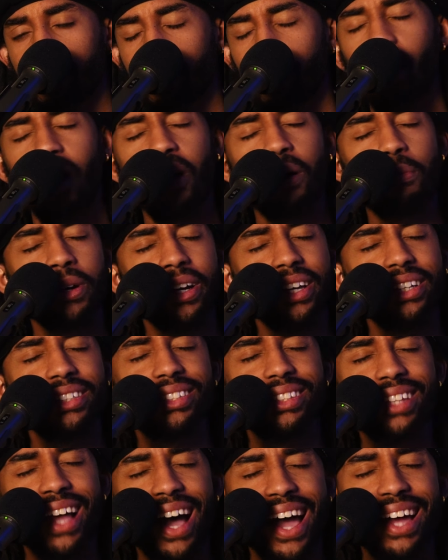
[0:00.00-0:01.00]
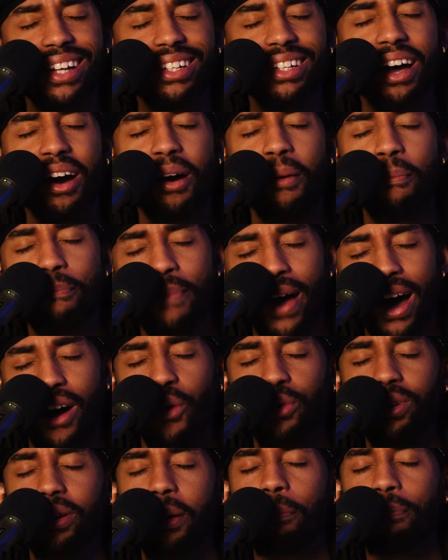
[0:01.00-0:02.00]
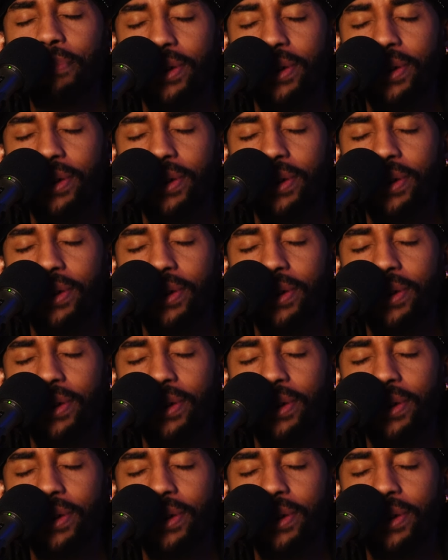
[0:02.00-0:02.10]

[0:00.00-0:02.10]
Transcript: Karma is not about